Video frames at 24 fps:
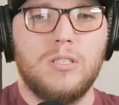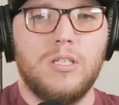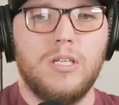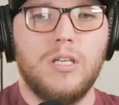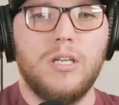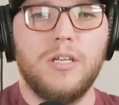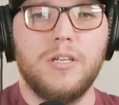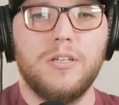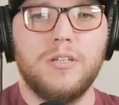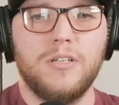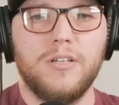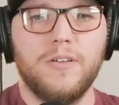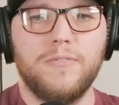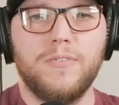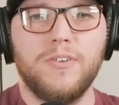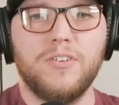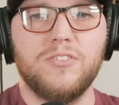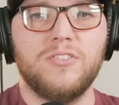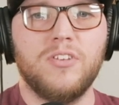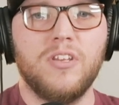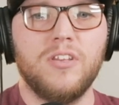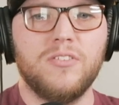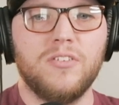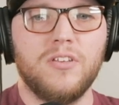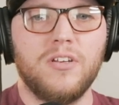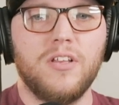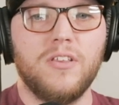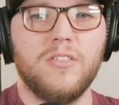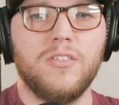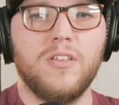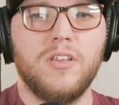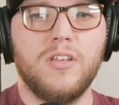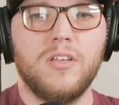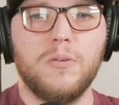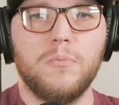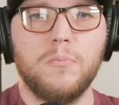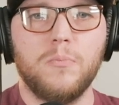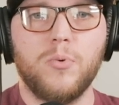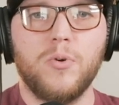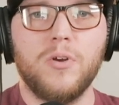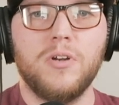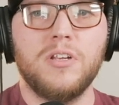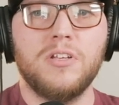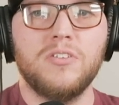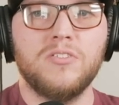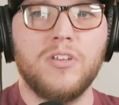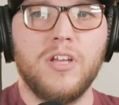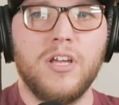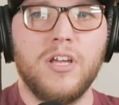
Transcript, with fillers: And if it says anything, Brittany's